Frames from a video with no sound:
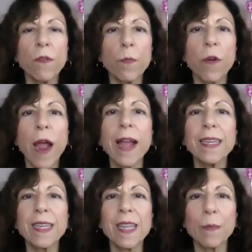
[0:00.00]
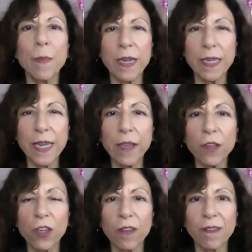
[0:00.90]
a practice like
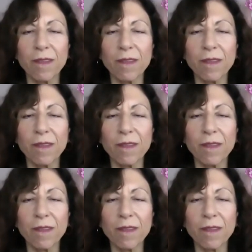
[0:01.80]
meditation,